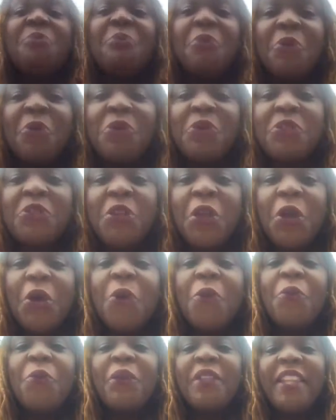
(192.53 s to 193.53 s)
more
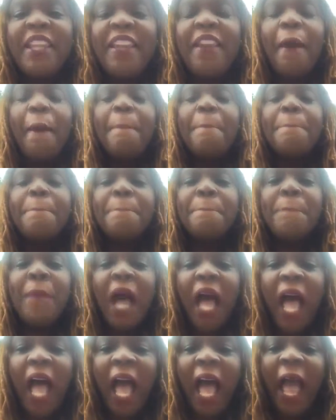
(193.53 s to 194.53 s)
so within
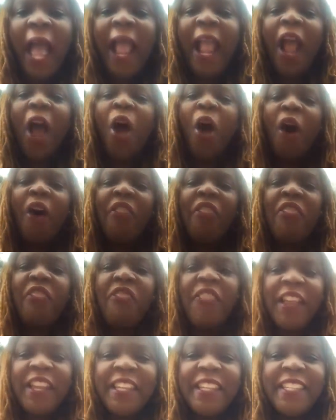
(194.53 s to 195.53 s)
my
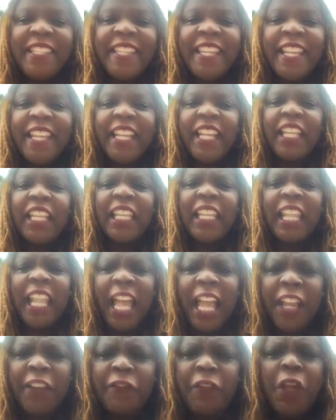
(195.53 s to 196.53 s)
authentic
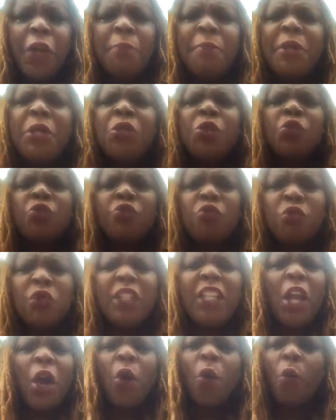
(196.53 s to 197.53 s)
life, being
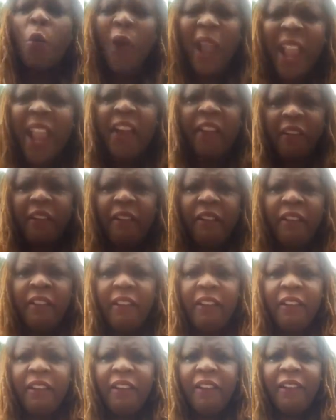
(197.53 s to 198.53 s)
truly aware
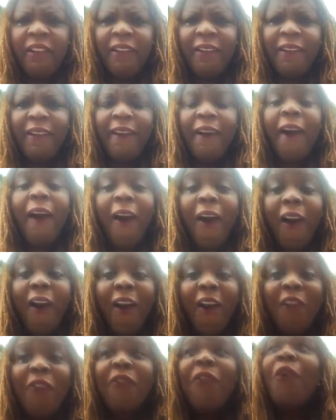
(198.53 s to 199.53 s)

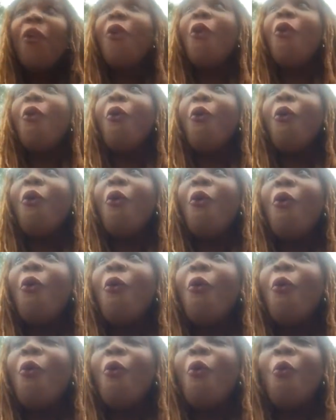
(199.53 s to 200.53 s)
of
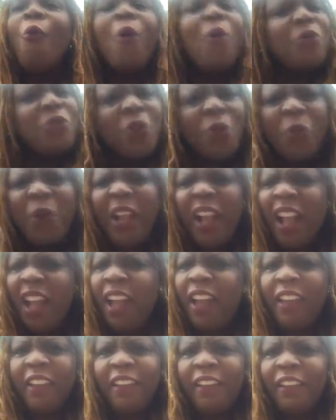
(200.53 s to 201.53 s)
what was going
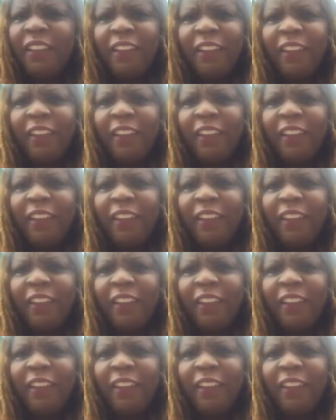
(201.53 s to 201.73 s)
on,